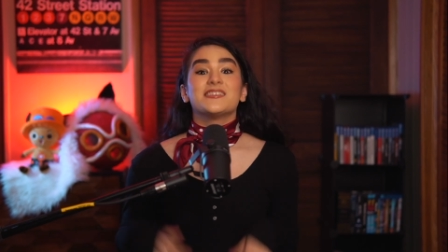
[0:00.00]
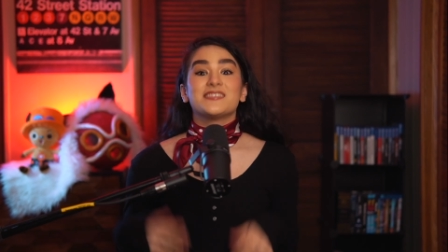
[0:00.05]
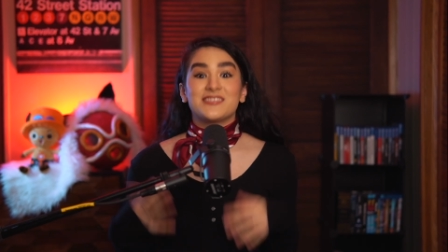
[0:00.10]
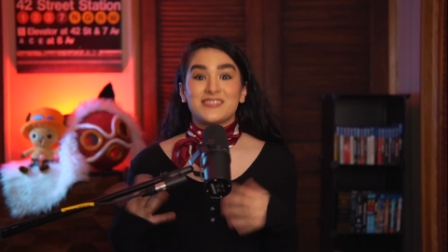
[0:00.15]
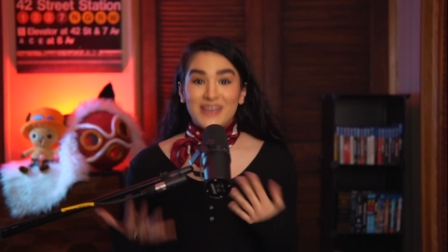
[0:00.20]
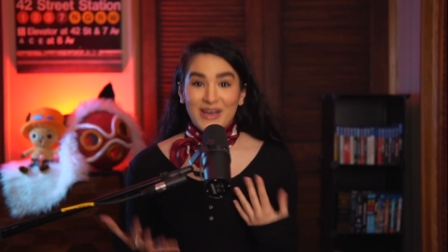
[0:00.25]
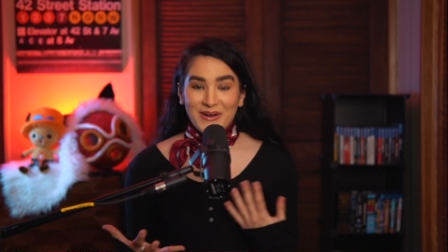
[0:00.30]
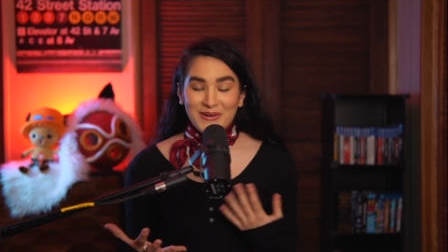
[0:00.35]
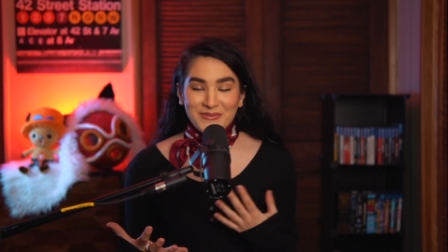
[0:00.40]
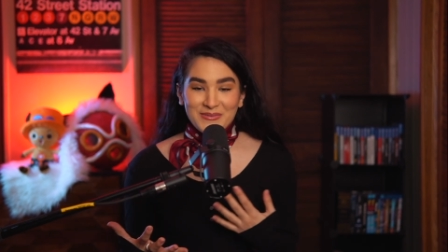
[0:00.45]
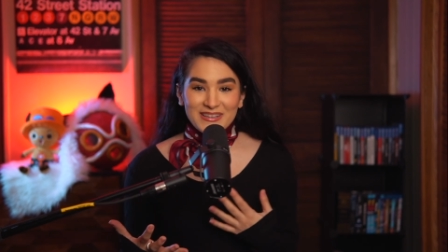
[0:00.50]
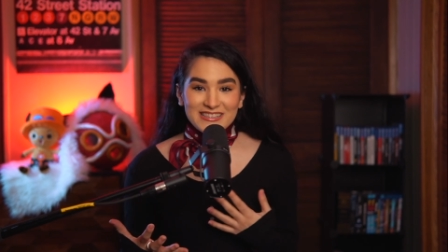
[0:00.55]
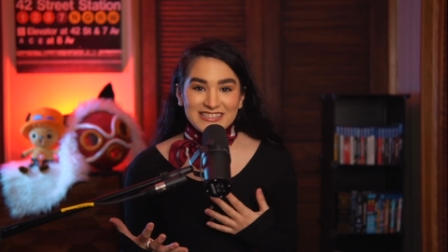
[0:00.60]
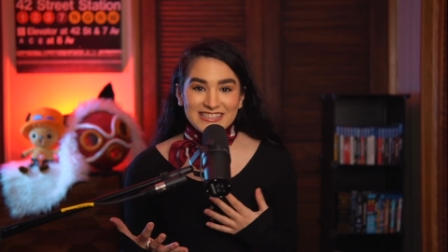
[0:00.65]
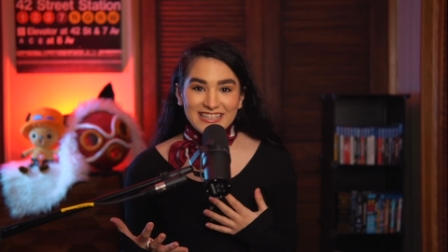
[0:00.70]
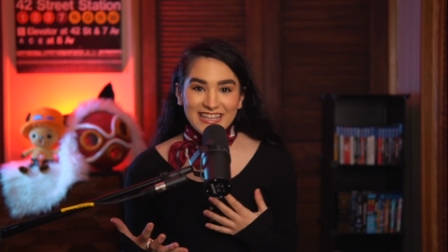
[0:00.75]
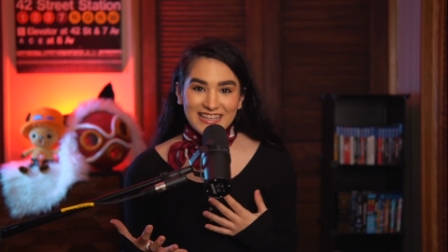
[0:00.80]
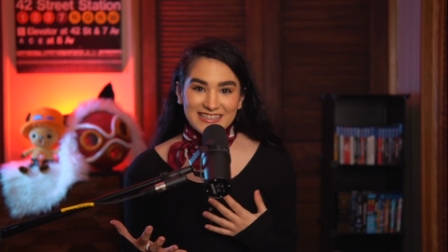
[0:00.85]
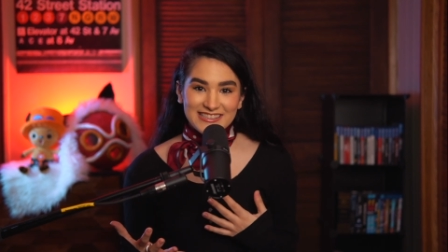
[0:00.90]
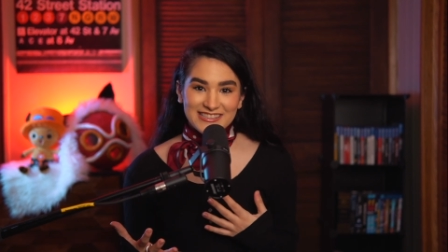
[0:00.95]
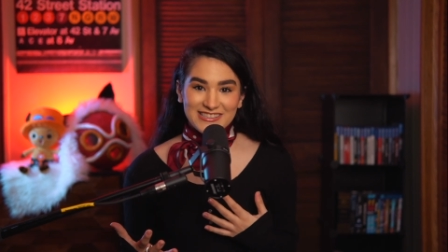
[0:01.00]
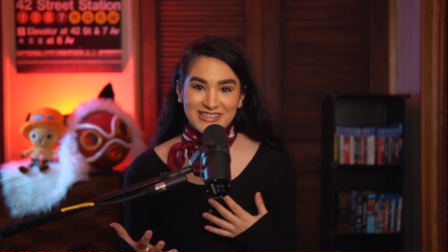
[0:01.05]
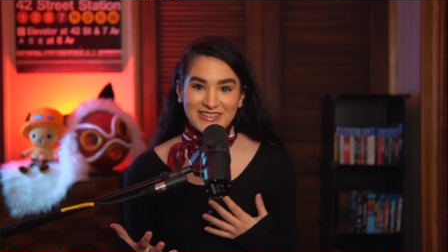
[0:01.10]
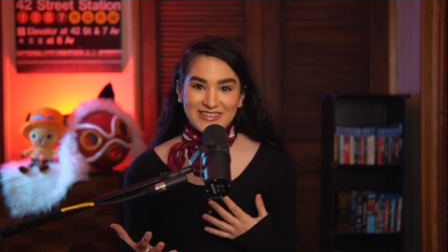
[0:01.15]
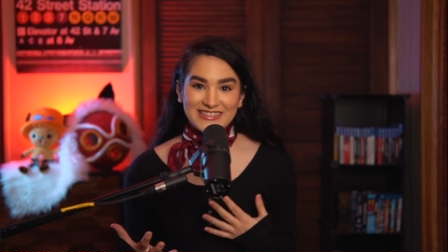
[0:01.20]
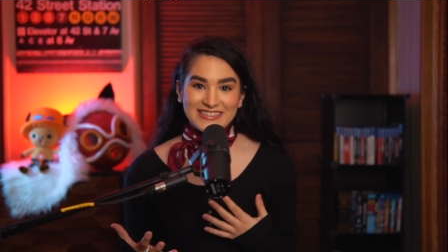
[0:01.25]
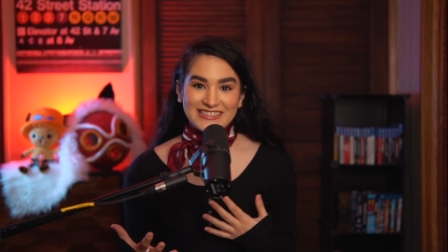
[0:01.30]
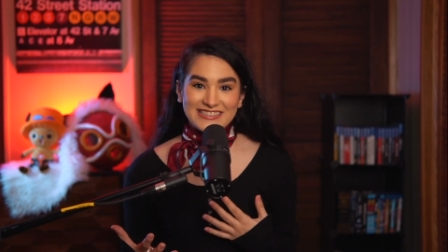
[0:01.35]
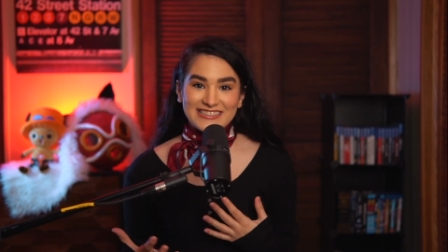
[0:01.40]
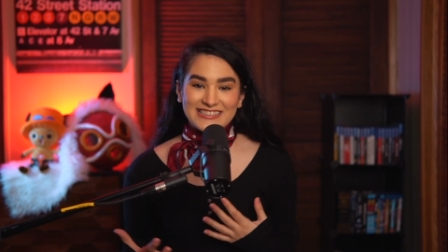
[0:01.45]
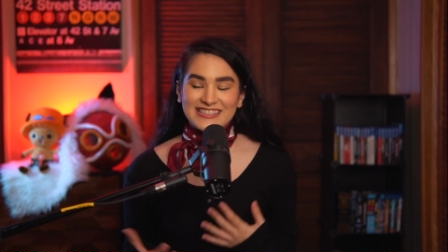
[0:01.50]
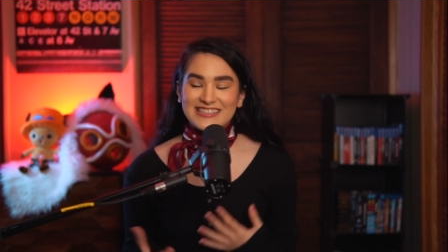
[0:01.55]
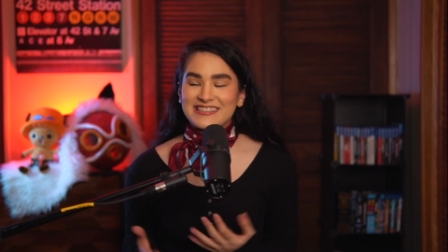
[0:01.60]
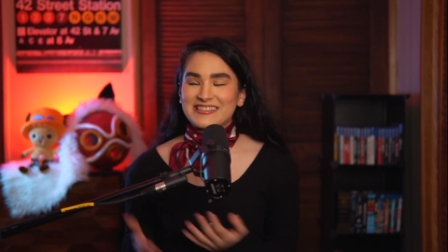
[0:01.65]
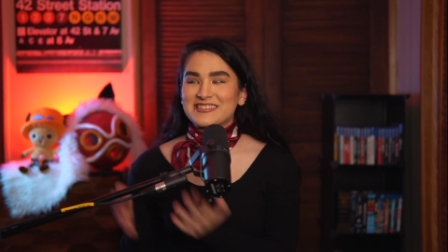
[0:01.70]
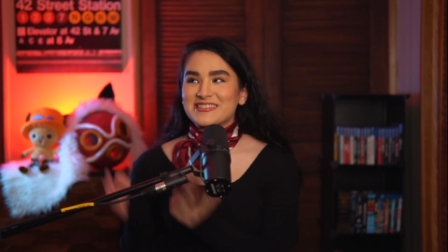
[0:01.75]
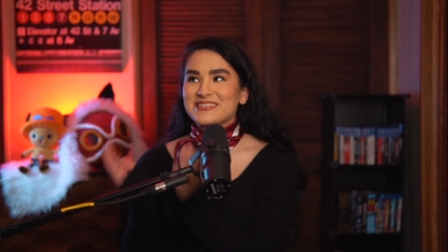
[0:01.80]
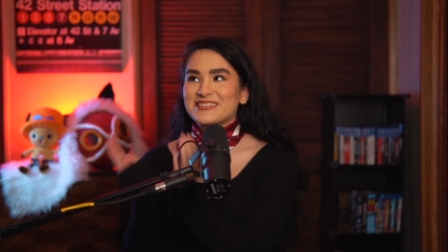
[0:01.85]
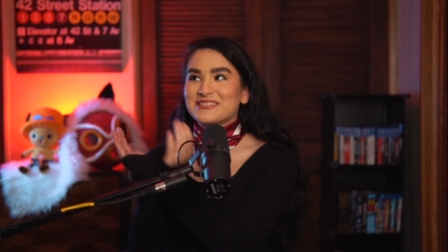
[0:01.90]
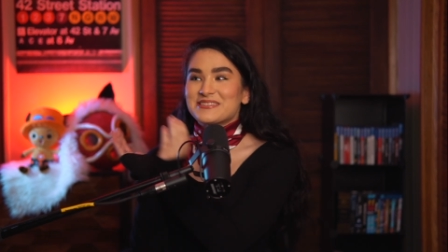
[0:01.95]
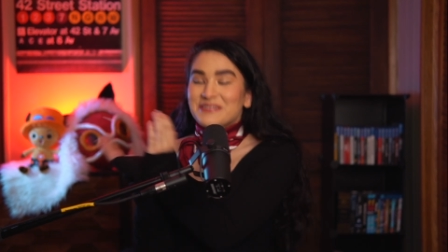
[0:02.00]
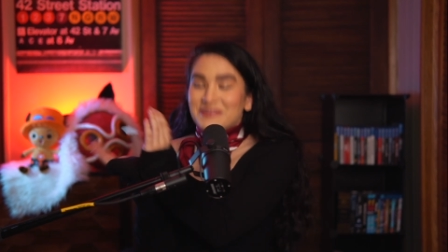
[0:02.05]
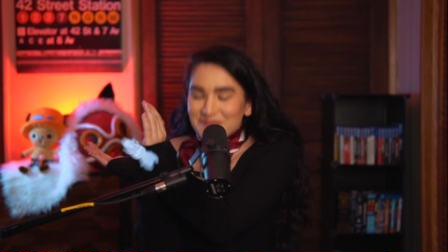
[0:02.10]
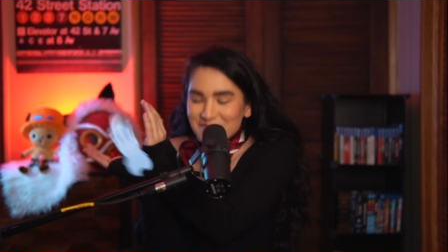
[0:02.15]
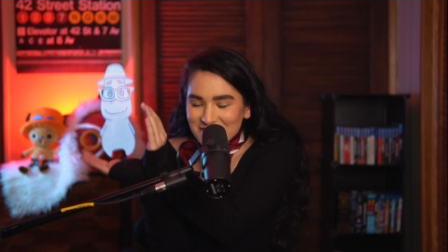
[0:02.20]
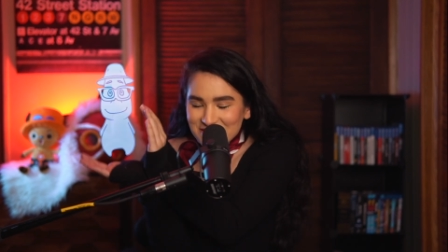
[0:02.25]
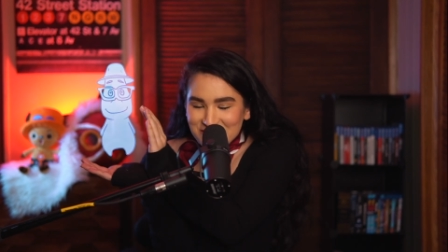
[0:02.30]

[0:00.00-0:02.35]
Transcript: So, once he gets turned into this super